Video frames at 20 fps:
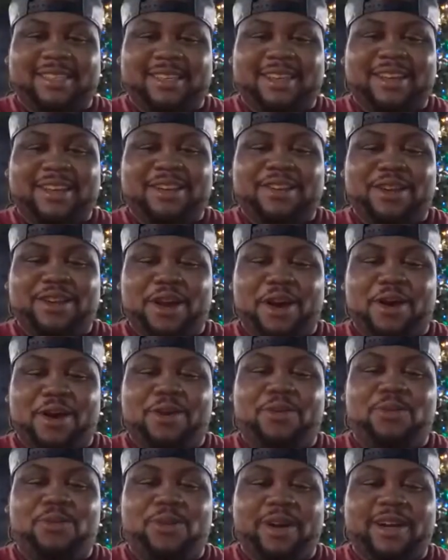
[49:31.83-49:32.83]
No,
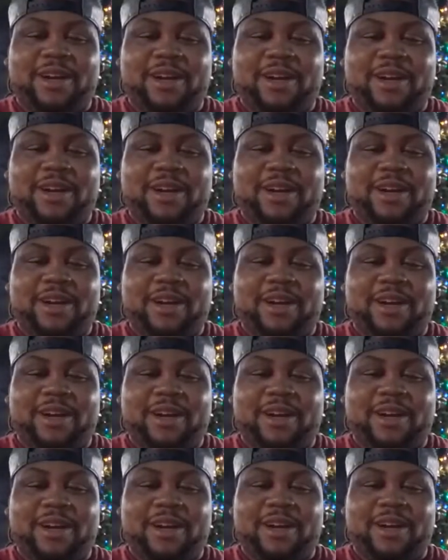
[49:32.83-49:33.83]
where the heck
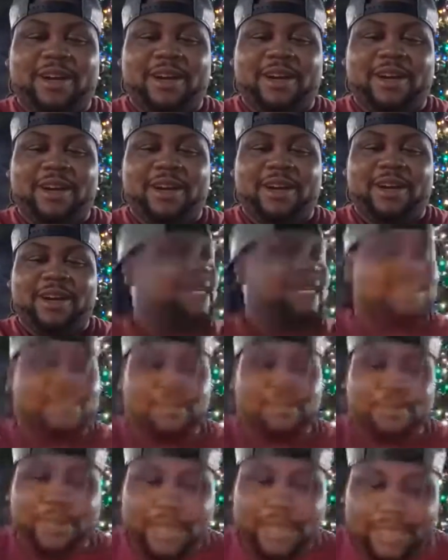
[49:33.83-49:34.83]
is the
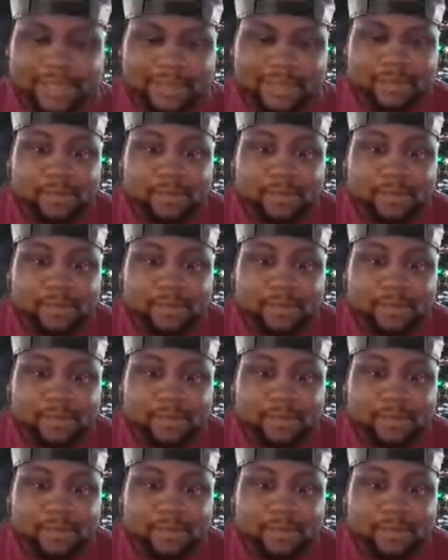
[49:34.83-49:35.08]
place?